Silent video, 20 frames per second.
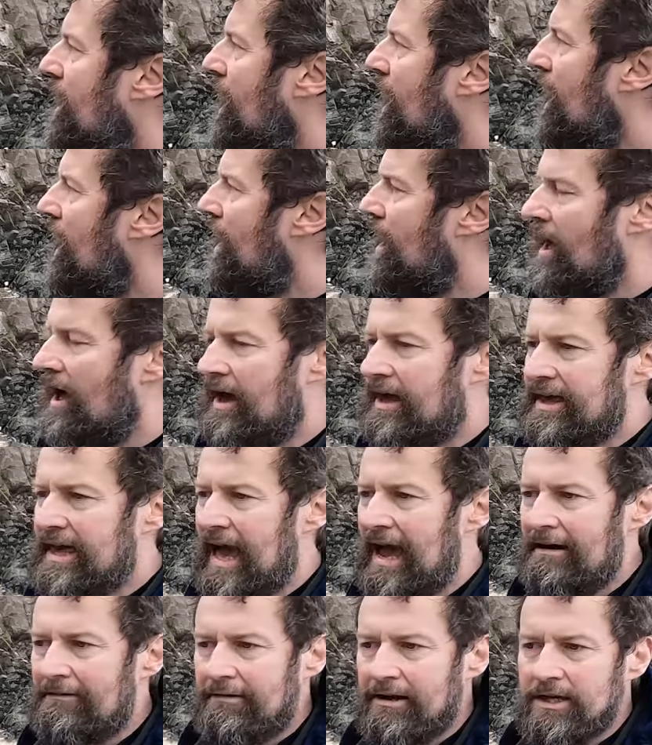a
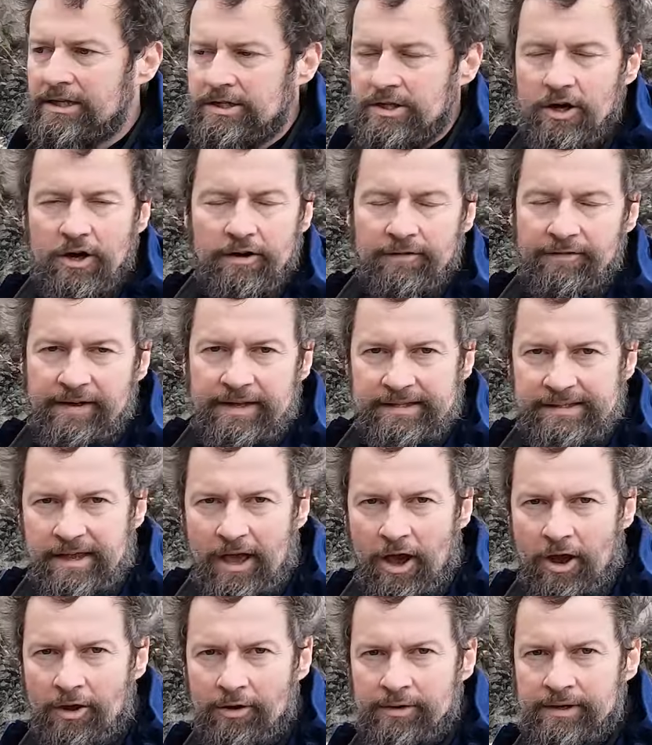character of its
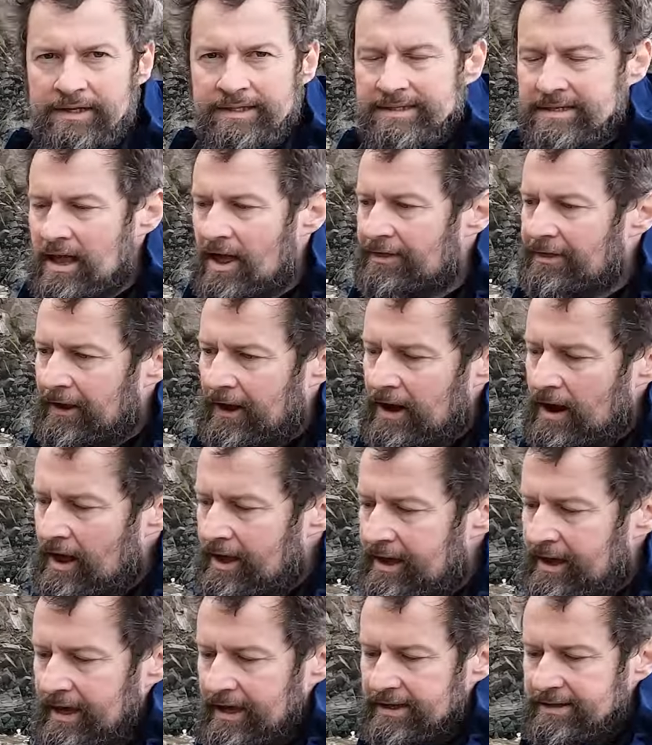own. It's nothing
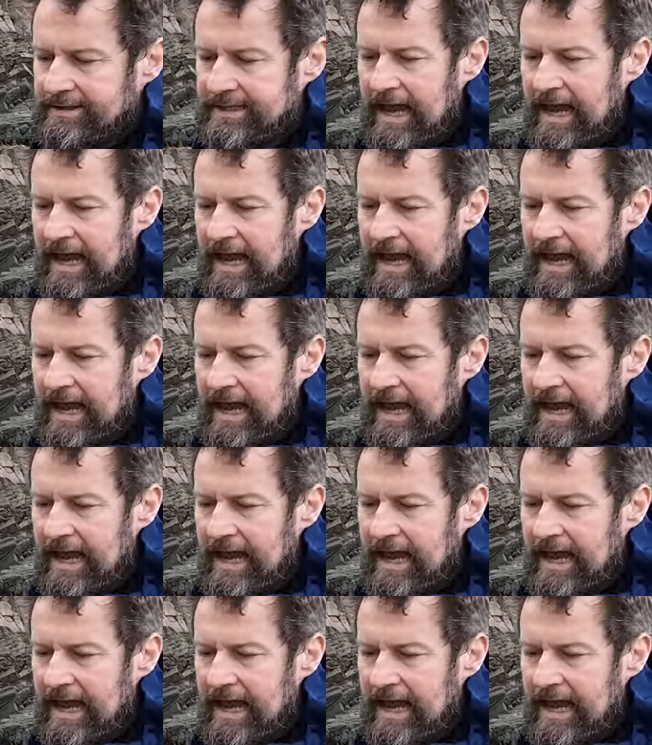like it.